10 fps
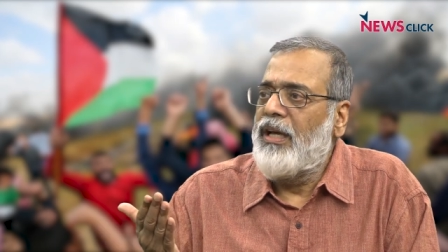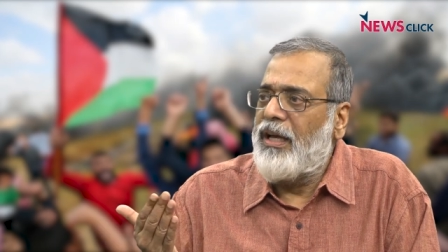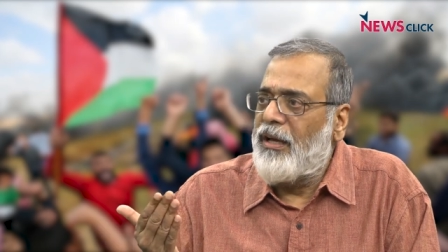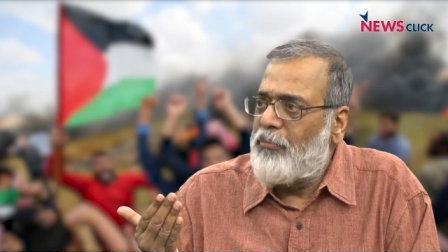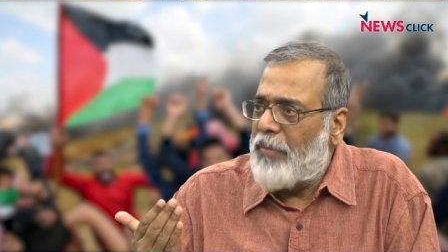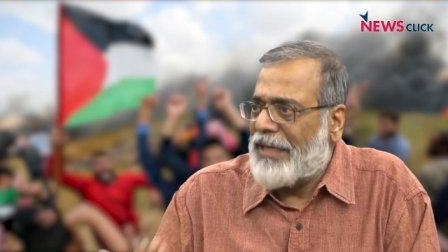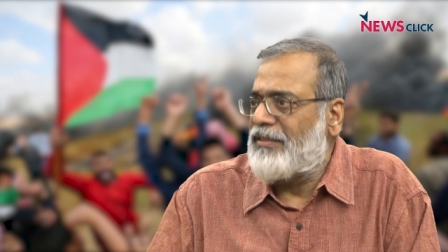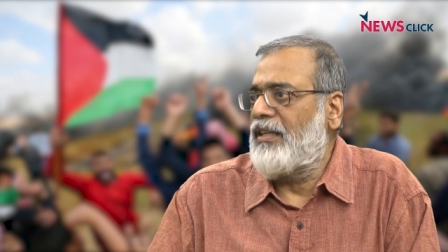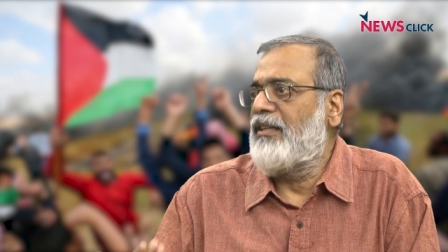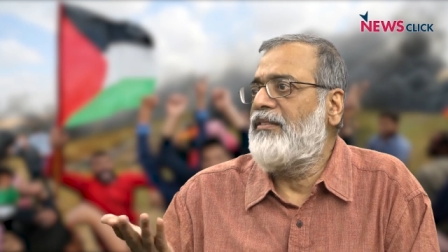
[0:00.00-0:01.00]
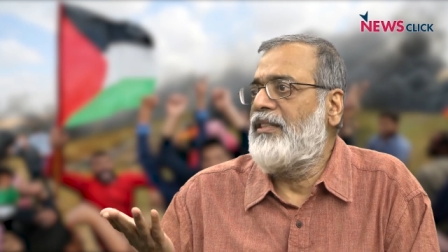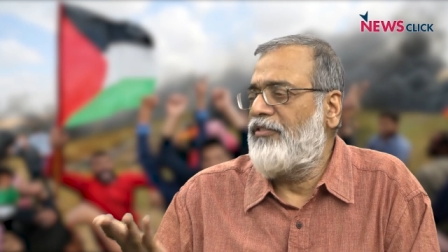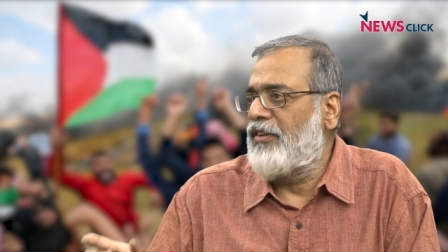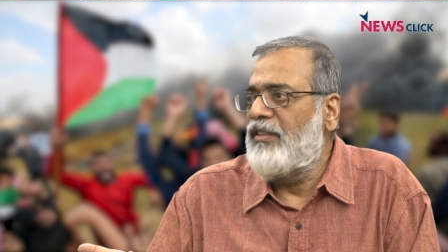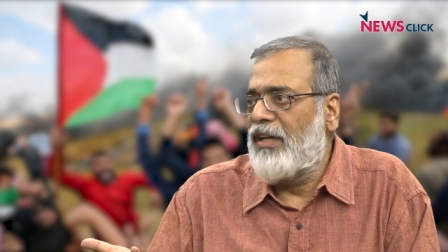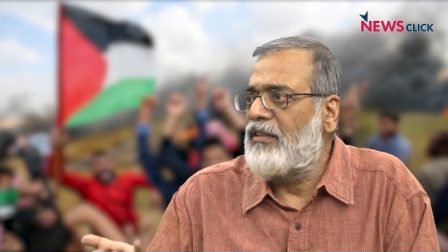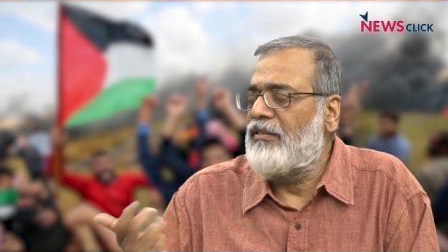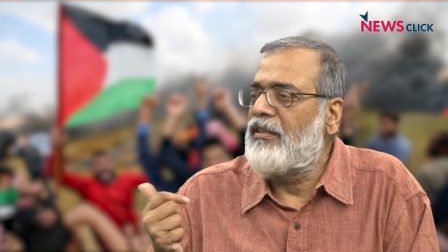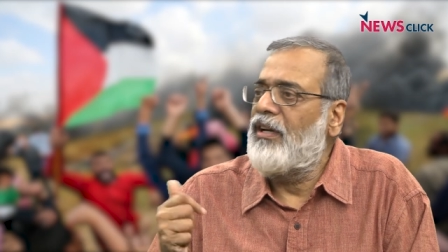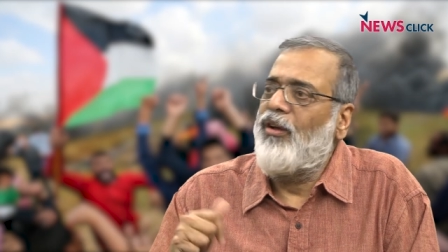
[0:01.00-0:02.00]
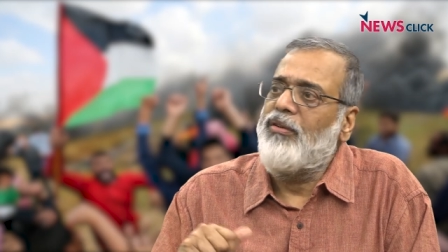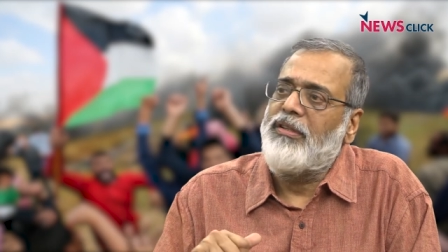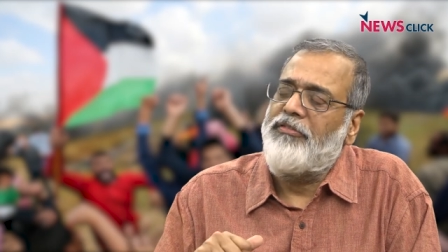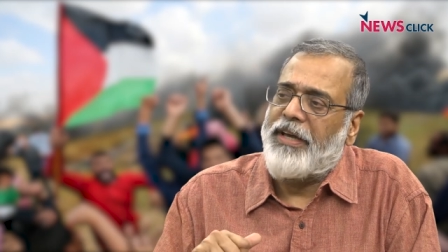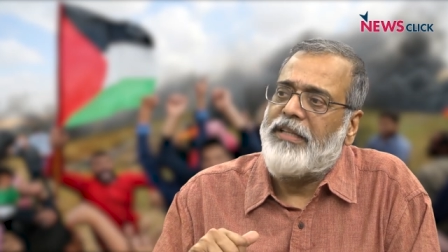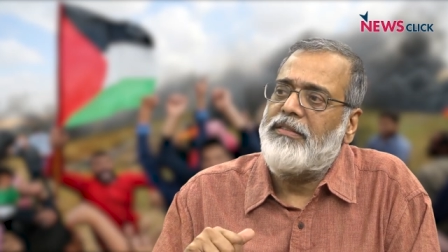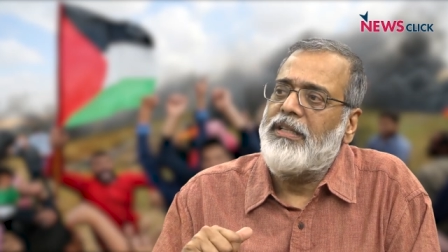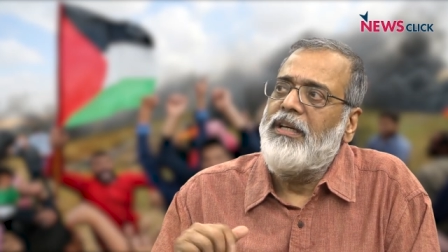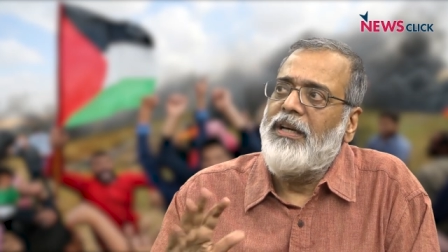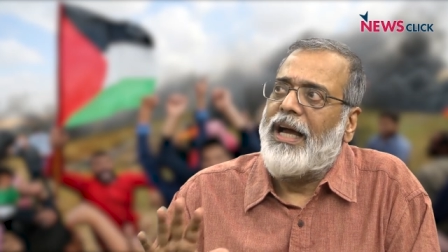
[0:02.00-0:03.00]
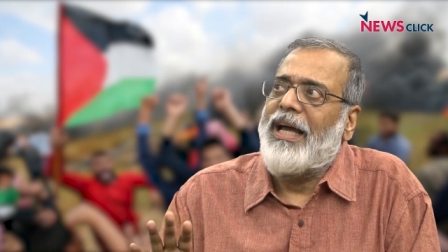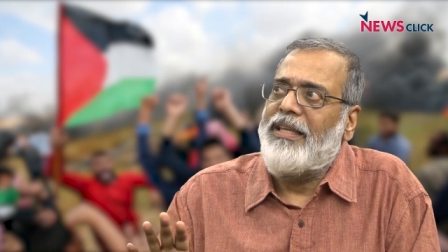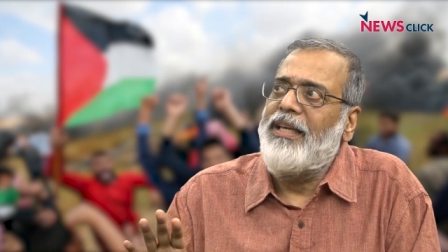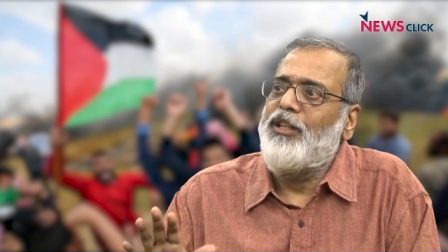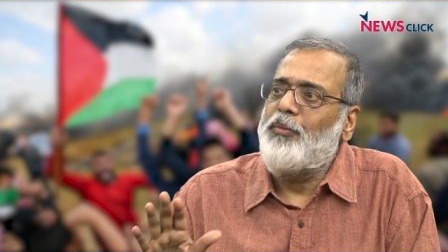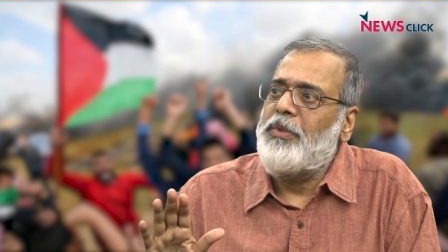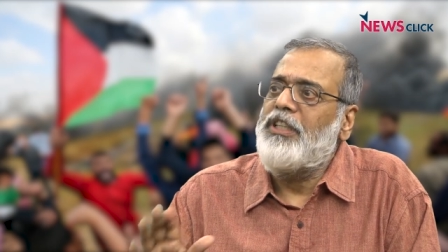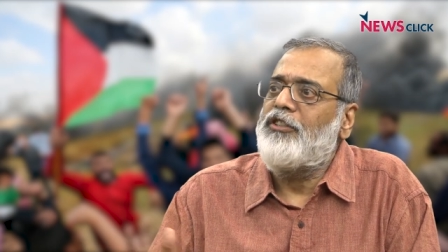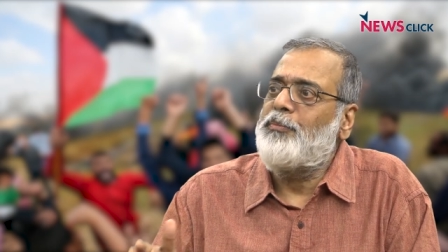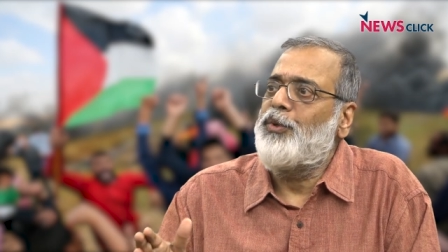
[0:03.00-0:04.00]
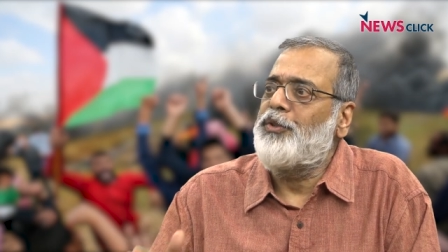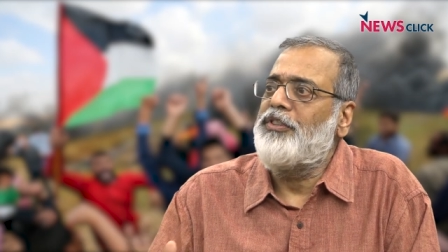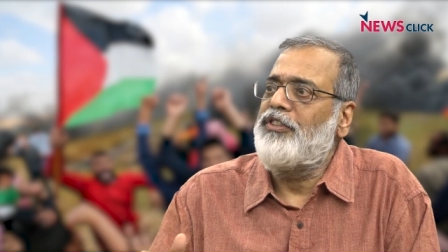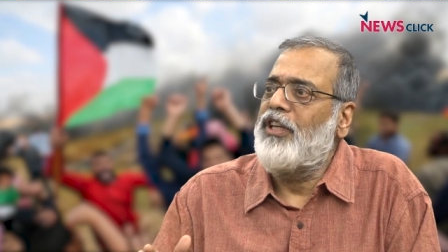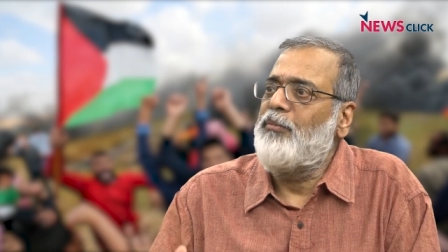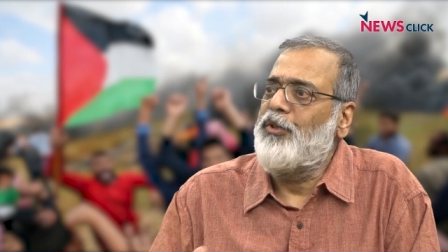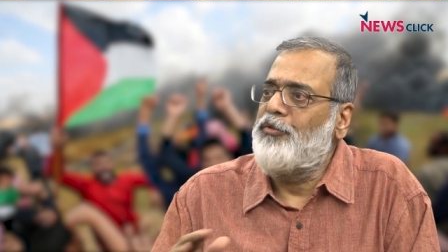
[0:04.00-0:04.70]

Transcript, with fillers: massacres they have conducted along the fence. I think the peace process can be